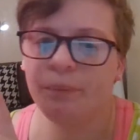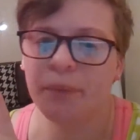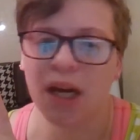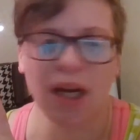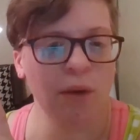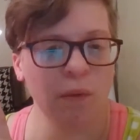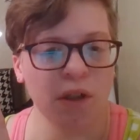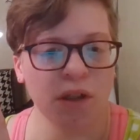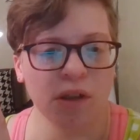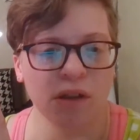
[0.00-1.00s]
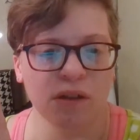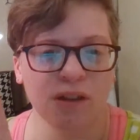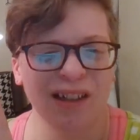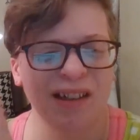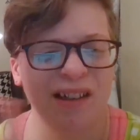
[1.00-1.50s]
I don't know
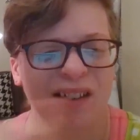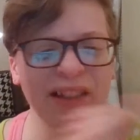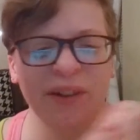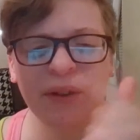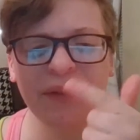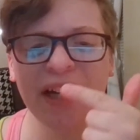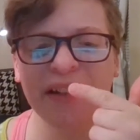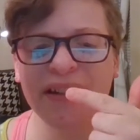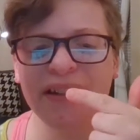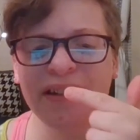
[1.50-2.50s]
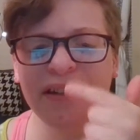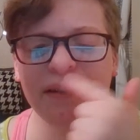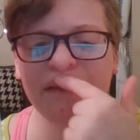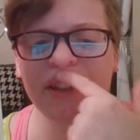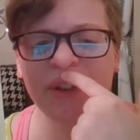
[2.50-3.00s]
if I had this
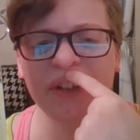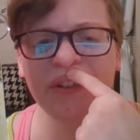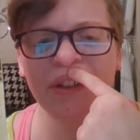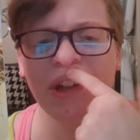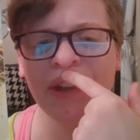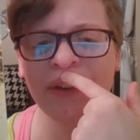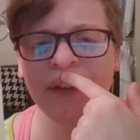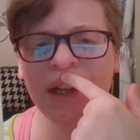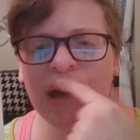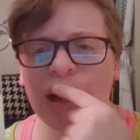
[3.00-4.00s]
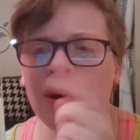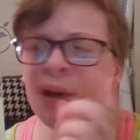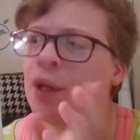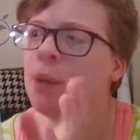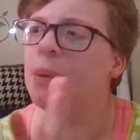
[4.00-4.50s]
series in another video,
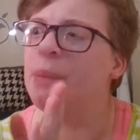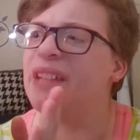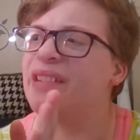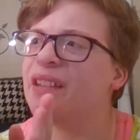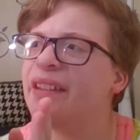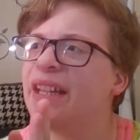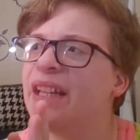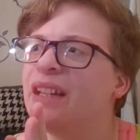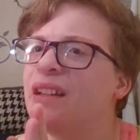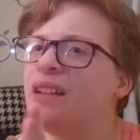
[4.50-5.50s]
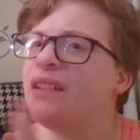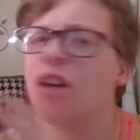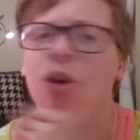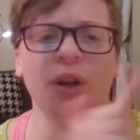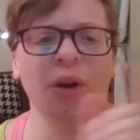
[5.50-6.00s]
but basically it is,
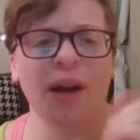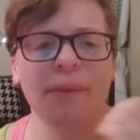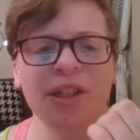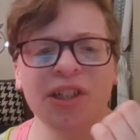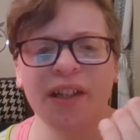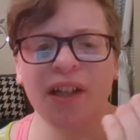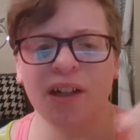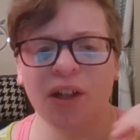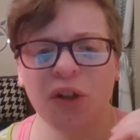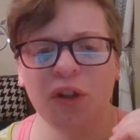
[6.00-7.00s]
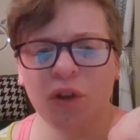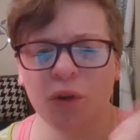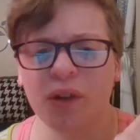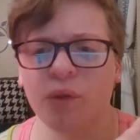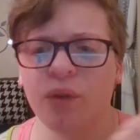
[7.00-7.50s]
I mentioned it in a
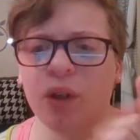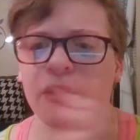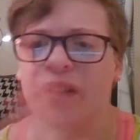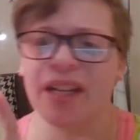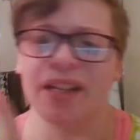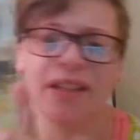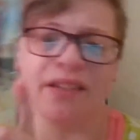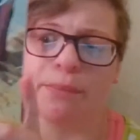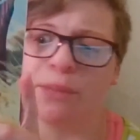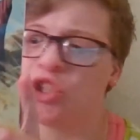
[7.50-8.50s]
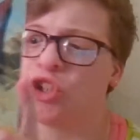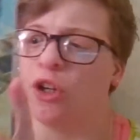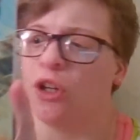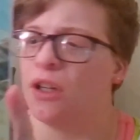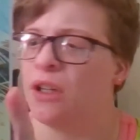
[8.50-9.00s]
Goodreads reviews that it is
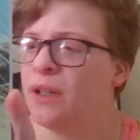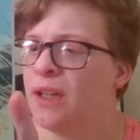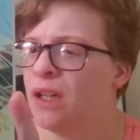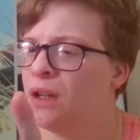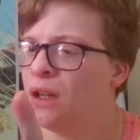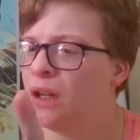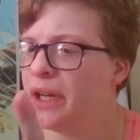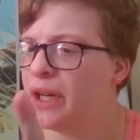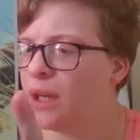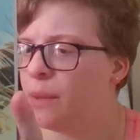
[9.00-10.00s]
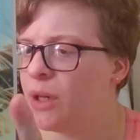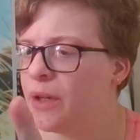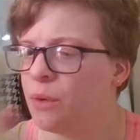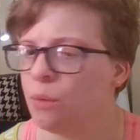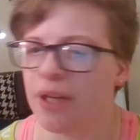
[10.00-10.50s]
mature on
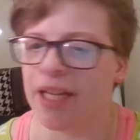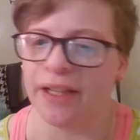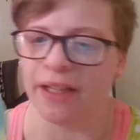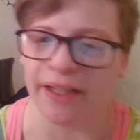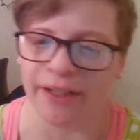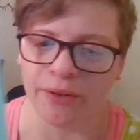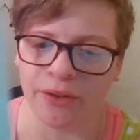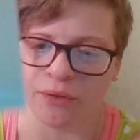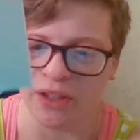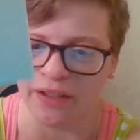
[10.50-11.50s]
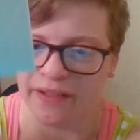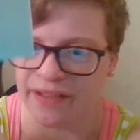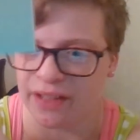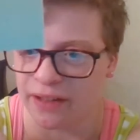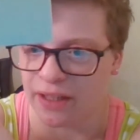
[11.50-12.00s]
the rating. I don't know if you can
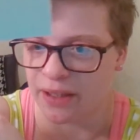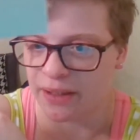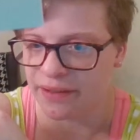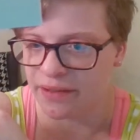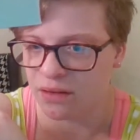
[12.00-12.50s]
see that.